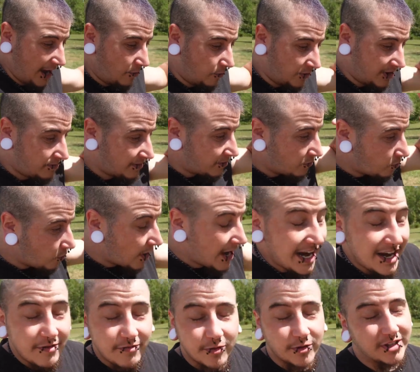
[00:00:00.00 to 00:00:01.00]
We've been
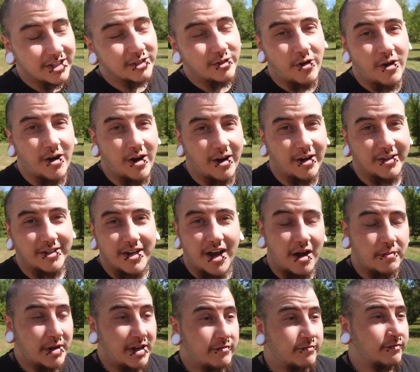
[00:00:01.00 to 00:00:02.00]
waiting for this car to
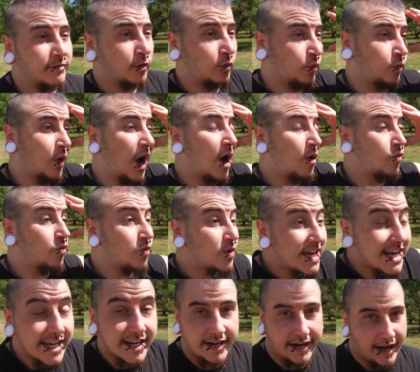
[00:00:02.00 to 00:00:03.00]
come in for a
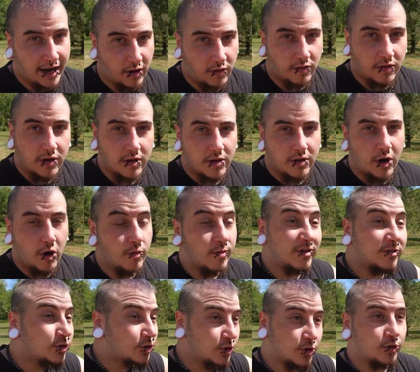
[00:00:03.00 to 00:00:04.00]
week now,
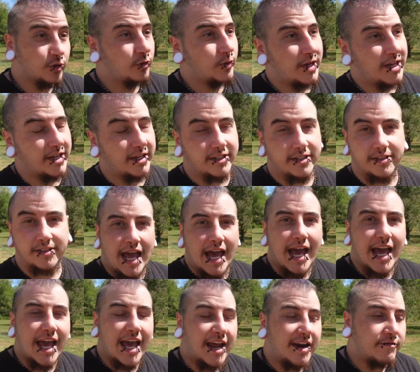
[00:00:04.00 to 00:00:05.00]
almost two weeks.
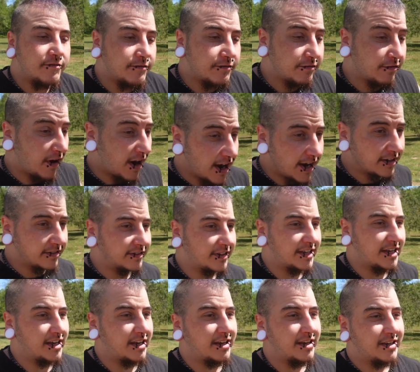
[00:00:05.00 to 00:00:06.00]
And
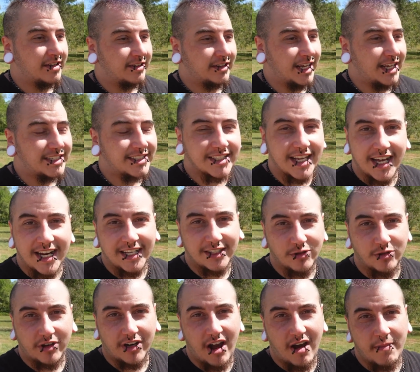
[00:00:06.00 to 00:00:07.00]
finally, they said it's
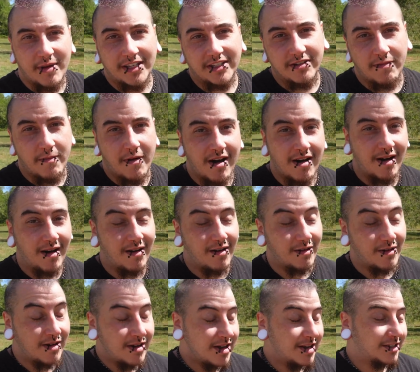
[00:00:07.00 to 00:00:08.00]
gonna come in
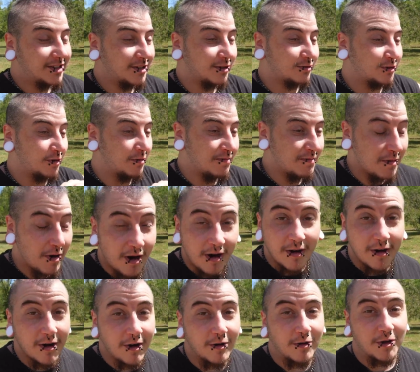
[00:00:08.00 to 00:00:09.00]
tomorrow. So
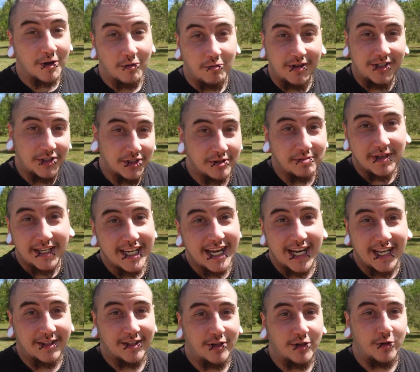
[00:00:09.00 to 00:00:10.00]
tomorrow we should be
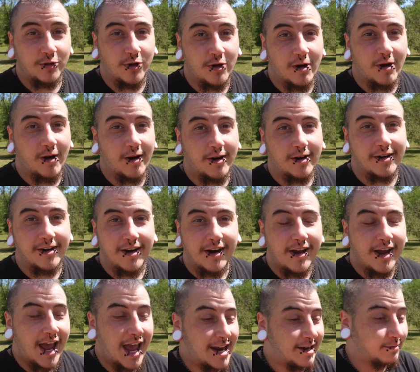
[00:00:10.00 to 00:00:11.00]
getting the new car
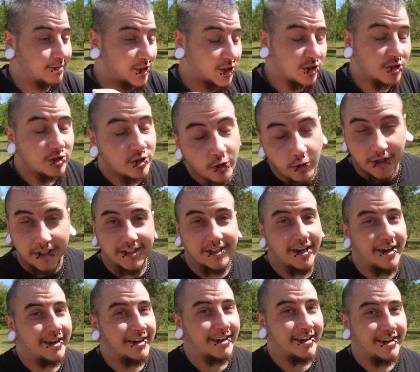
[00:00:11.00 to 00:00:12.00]
and I'm so
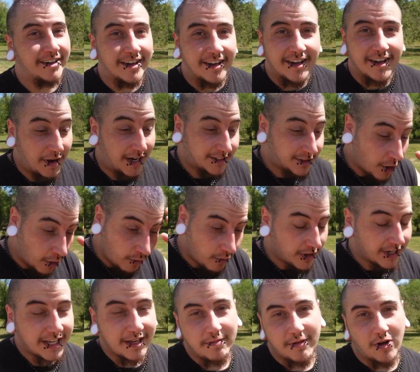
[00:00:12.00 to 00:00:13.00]
excited. I don't
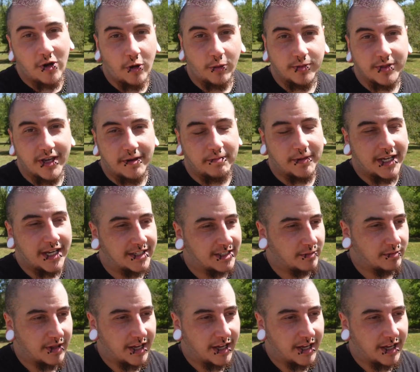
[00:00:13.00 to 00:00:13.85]
want to get my hopes up because I'm